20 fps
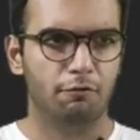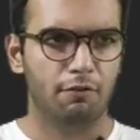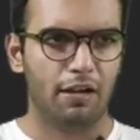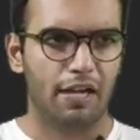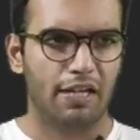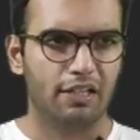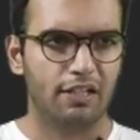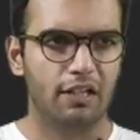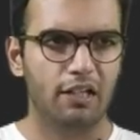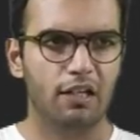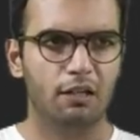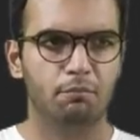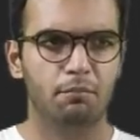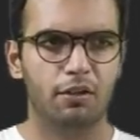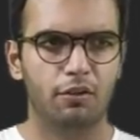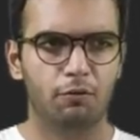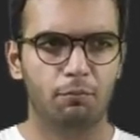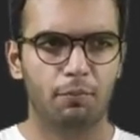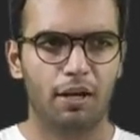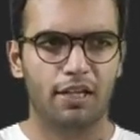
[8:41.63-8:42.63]
Final
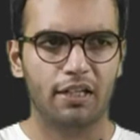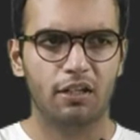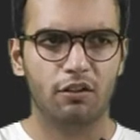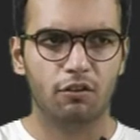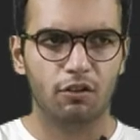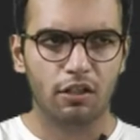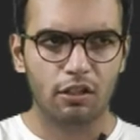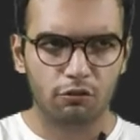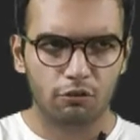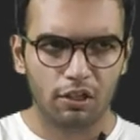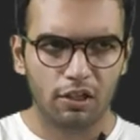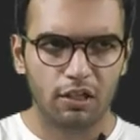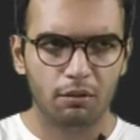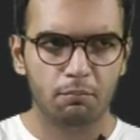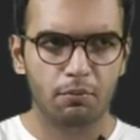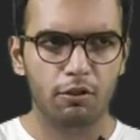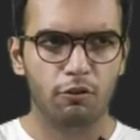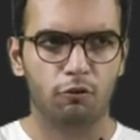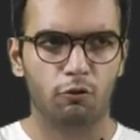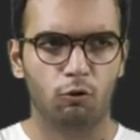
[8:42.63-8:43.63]
limits minus initial
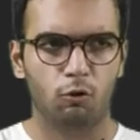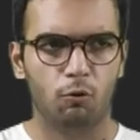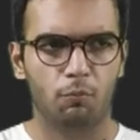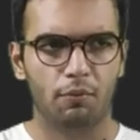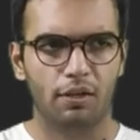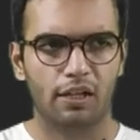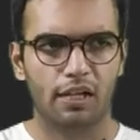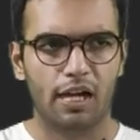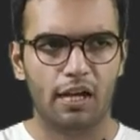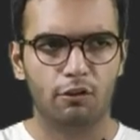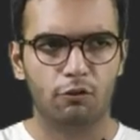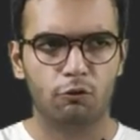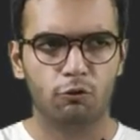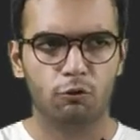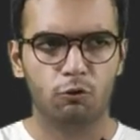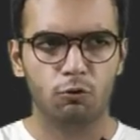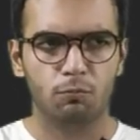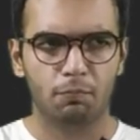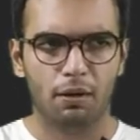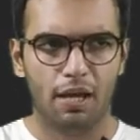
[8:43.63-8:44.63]
limits, omega is
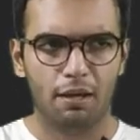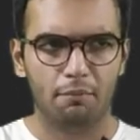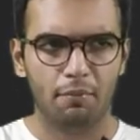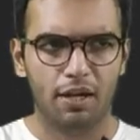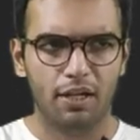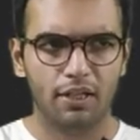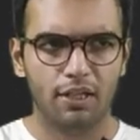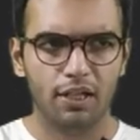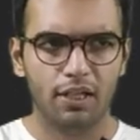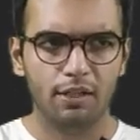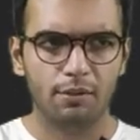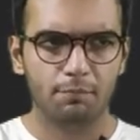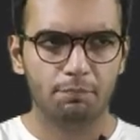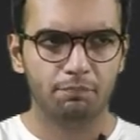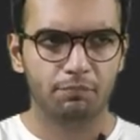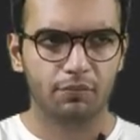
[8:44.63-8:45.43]
two pi by t.